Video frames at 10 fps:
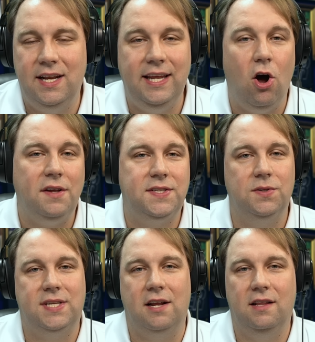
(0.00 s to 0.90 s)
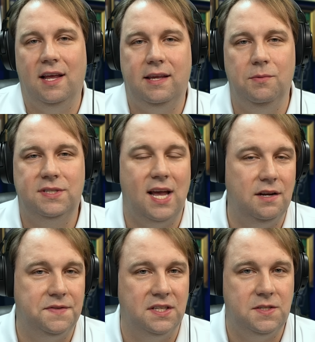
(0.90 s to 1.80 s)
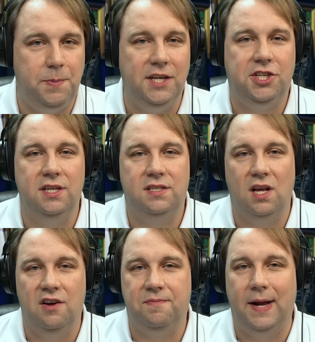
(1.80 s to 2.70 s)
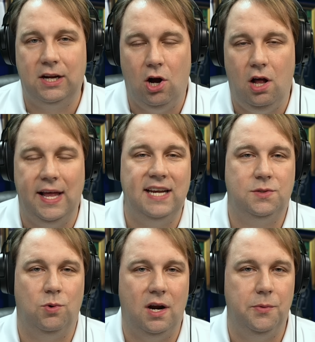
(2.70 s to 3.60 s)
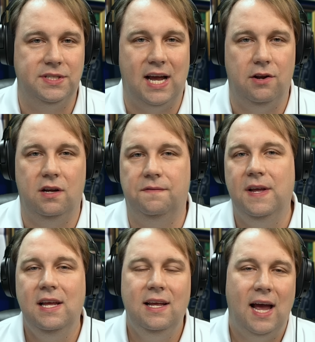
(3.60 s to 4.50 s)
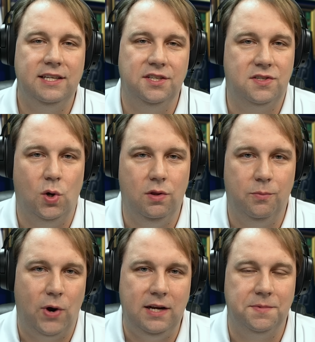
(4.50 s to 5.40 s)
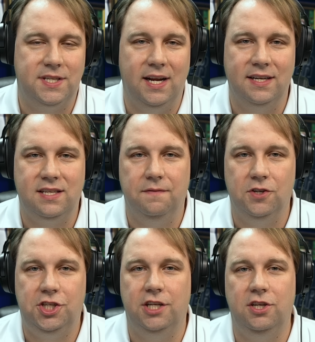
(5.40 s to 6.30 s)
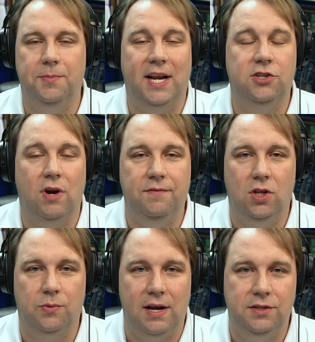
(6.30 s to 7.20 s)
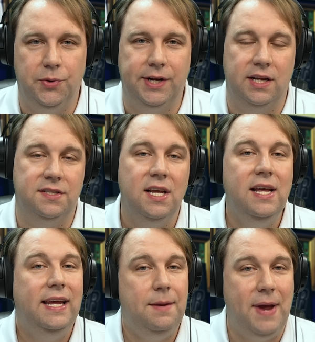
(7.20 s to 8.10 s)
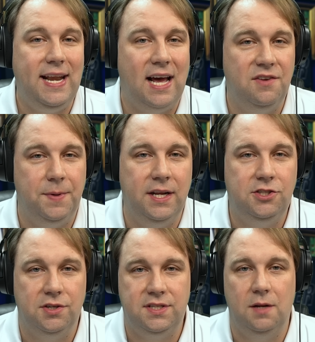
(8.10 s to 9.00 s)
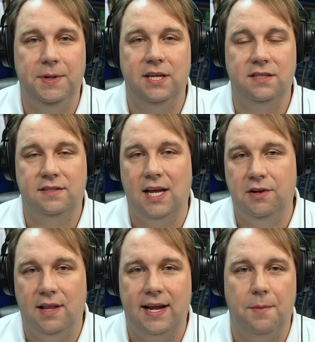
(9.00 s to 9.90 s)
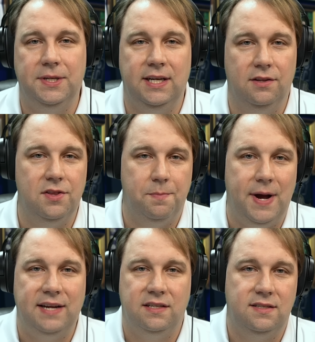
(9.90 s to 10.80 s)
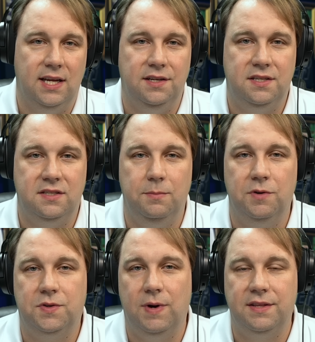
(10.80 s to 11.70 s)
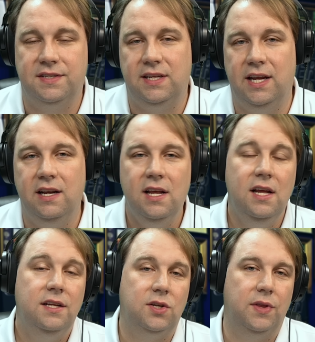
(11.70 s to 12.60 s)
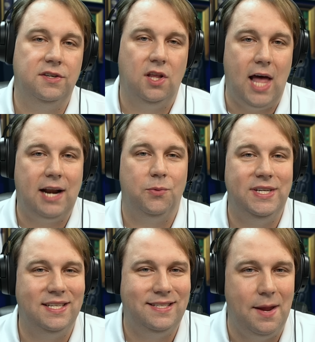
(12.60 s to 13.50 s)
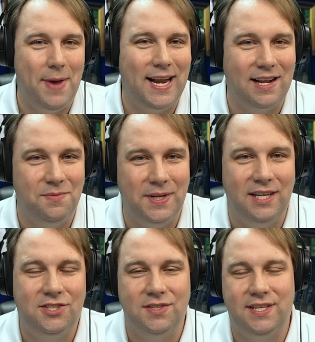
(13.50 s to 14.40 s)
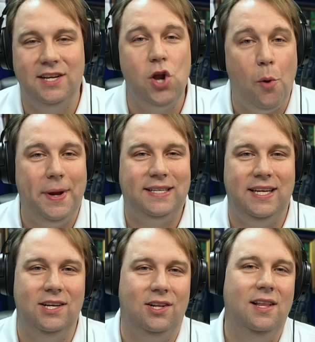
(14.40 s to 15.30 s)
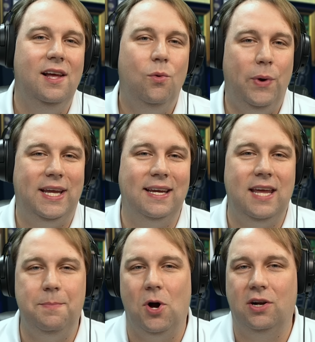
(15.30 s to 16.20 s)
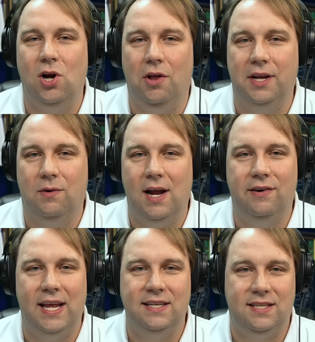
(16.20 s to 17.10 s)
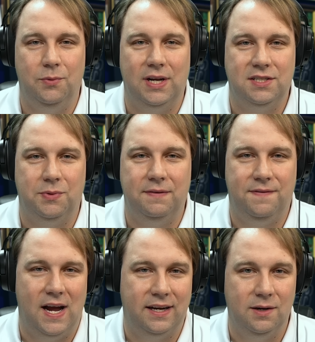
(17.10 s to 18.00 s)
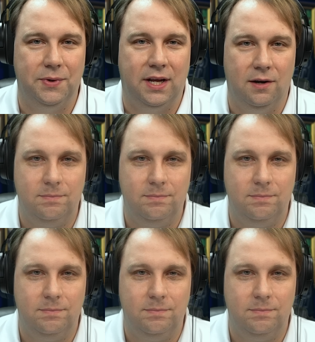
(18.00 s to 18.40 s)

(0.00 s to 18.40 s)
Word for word: He also sounded like he was kind of suspicious of my call, asked where I was out of. I just told the random state I said Virginia, but I travel around doing this. He may not have been interested because it sounded like I'm a dealer that buys and sells as he moves around the state. So there's a lot of reasons he may not have been interested. No big deal. We can keep on calling around and see what else we can find. Here we go.